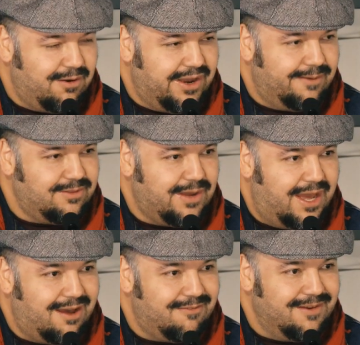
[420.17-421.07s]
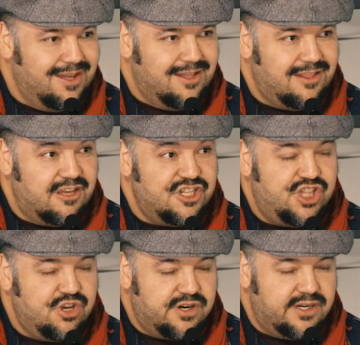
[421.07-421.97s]
you have to have the
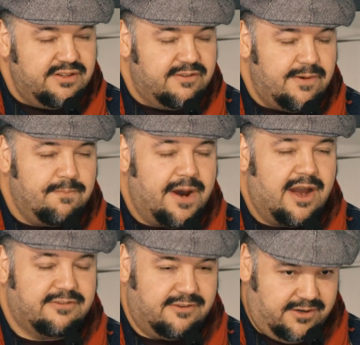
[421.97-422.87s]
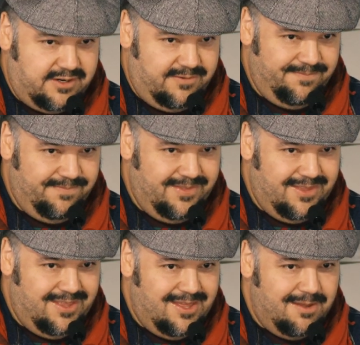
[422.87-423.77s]
endurance of a boxer,
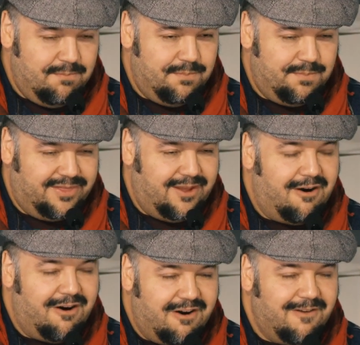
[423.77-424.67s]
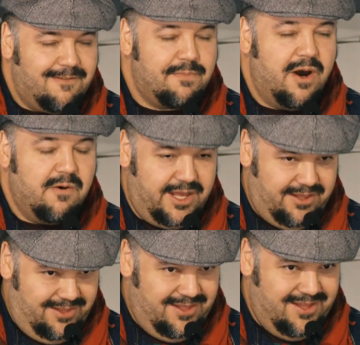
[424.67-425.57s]
but the heart of a poet,
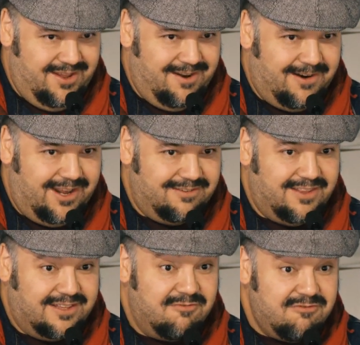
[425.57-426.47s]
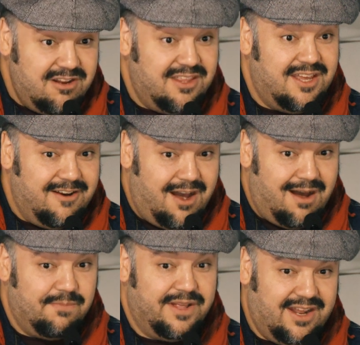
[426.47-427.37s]
right? So that's a really
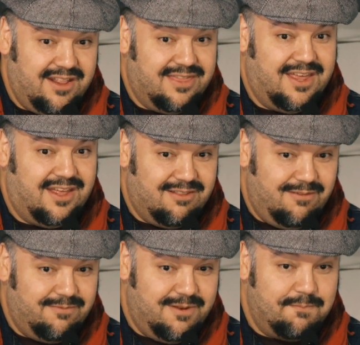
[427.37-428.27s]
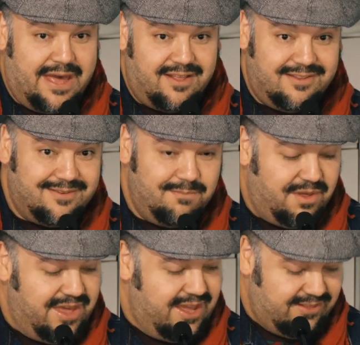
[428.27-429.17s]
complicated thing to balance in
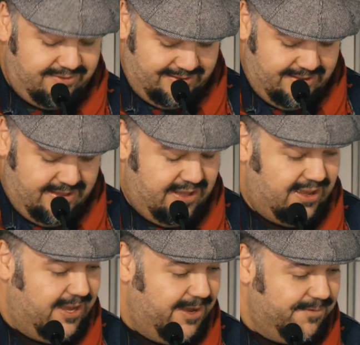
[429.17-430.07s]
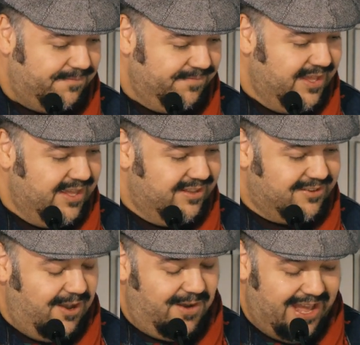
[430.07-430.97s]
both hands.
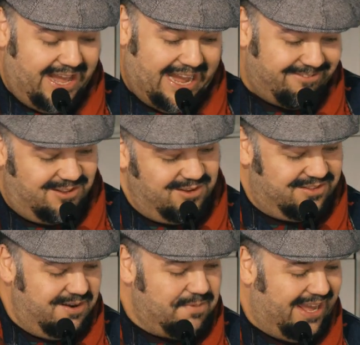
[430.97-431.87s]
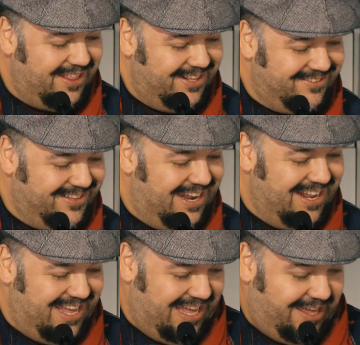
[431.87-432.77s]
So after those pilots getting
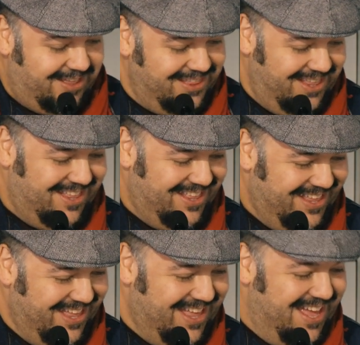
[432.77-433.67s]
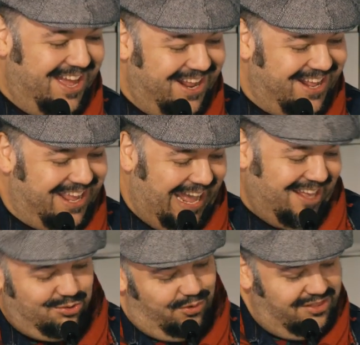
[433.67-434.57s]
killed,
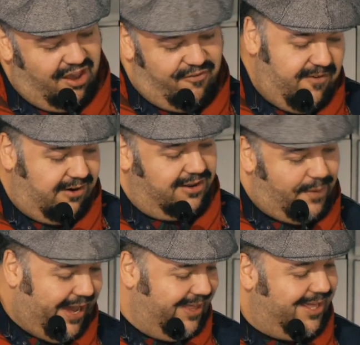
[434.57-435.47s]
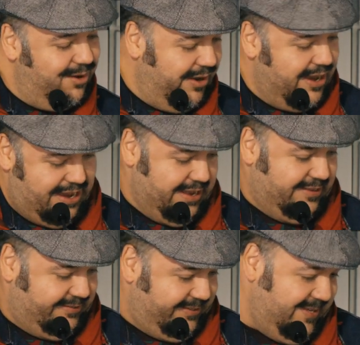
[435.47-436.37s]
guess what the 4th pilot
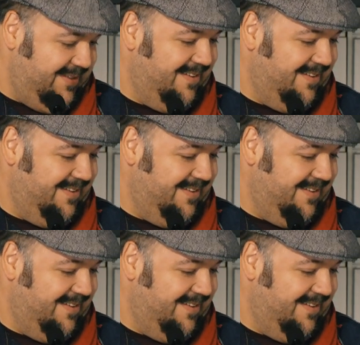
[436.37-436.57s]
was?